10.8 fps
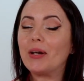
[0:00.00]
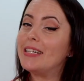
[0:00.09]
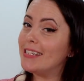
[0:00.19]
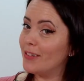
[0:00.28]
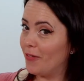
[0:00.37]
but
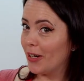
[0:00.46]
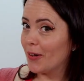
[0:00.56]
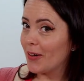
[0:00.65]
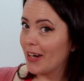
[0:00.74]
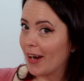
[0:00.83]
I did
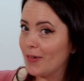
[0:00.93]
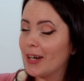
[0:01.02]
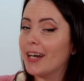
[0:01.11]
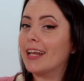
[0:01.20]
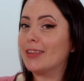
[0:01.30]
figure it
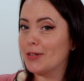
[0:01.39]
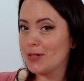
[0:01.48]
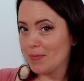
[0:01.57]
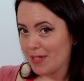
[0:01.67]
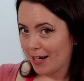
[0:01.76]
out and I
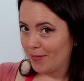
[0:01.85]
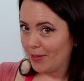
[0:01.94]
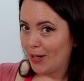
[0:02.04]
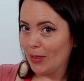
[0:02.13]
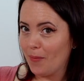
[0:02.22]
learned some stuff
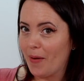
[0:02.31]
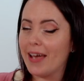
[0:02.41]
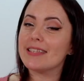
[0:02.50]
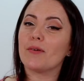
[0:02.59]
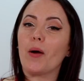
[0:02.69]
along the
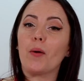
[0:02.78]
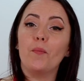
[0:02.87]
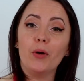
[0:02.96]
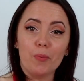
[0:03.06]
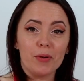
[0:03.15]
way, so I
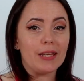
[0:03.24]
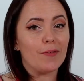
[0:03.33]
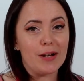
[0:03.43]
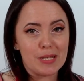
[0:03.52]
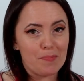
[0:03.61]
will put
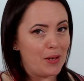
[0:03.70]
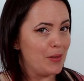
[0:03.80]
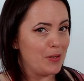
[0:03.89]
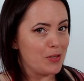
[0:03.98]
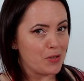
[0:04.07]
that
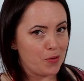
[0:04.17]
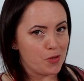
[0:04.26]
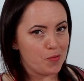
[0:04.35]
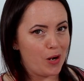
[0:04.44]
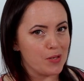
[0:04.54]
recipe in the
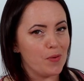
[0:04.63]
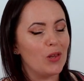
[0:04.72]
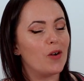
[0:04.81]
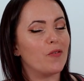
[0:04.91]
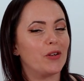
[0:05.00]
description box
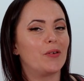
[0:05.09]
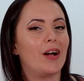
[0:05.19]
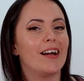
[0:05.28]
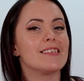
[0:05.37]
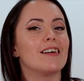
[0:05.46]
below for you
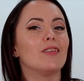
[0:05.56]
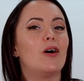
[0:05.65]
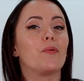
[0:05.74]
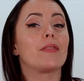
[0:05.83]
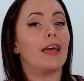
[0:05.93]
guys
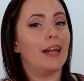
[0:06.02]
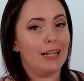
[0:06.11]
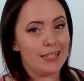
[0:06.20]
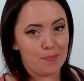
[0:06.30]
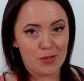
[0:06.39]
along with
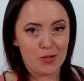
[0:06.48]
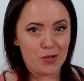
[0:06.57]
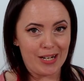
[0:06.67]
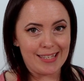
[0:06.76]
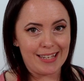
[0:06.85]
any tips and
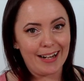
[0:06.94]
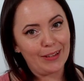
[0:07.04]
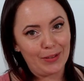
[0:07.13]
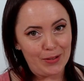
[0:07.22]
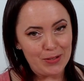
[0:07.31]
tricks that
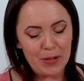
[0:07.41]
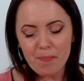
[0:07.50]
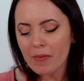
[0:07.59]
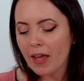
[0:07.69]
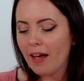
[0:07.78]
I learned.
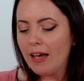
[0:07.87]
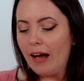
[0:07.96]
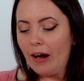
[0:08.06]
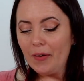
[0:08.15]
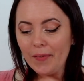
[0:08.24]

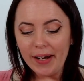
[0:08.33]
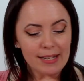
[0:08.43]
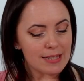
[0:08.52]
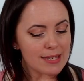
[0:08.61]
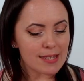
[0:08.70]
All
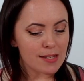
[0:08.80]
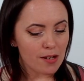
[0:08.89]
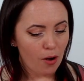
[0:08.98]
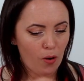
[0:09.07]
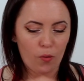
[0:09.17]
right,
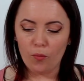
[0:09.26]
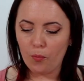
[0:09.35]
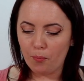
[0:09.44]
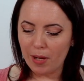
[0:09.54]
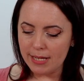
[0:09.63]
so
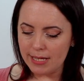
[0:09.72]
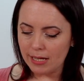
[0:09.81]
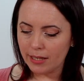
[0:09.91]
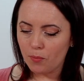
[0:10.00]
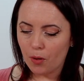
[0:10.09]

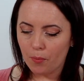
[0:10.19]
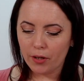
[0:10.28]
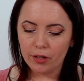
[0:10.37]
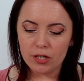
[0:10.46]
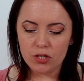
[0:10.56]
basically what
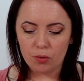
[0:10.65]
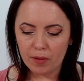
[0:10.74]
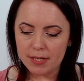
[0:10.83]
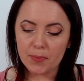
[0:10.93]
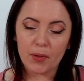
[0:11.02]
we're gonna do,
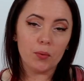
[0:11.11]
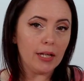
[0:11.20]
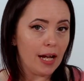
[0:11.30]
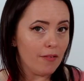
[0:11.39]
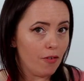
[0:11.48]
because we
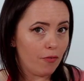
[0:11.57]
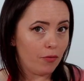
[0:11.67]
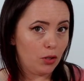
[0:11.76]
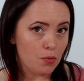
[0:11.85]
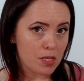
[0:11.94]
only have a
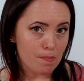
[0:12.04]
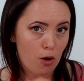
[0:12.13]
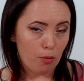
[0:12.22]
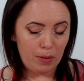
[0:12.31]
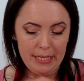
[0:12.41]
few
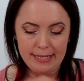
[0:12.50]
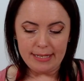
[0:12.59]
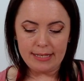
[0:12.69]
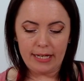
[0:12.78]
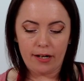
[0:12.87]
small
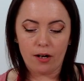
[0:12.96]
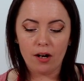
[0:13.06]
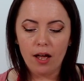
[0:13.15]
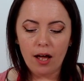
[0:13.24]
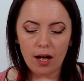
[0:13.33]
pieces
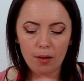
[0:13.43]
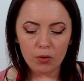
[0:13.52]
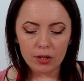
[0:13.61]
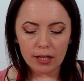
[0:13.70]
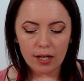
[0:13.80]
here,
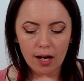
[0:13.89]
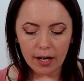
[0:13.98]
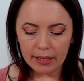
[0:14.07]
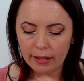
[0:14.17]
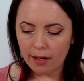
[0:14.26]
I'm gonna
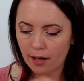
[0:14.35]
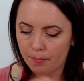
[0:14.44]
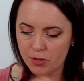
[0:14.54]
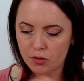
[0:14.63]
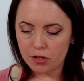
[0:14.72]
cut it
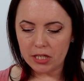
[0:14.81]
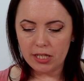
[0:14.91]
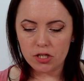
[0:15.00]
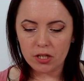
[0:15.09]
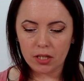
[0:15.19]
up
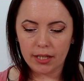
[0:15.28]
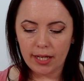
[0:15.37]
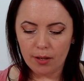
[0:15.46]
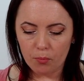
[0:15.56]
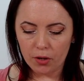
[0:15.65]

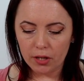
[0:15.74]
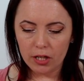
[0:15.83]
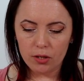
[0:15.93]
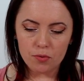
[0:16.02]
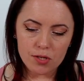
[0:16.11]
strategically and we're
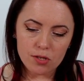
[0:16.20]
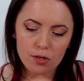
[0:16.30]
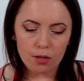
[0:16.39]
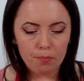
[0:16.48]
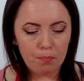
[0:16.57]
gonna use
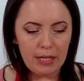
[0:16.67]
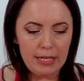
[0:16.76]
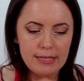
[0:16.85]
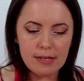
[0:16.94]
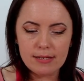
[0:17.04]
certain
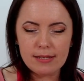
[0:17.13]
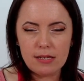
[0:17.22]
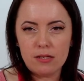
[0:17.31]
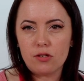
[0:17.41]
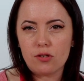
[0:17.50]
pieces
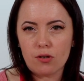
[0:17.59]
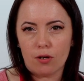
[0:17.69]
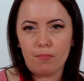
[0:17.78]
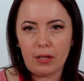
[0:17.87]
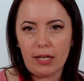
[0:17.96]
in
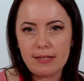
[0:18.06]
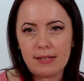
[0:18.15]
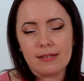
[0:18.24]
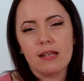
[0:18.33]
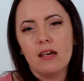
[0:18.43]
certain
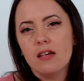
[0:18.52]
places.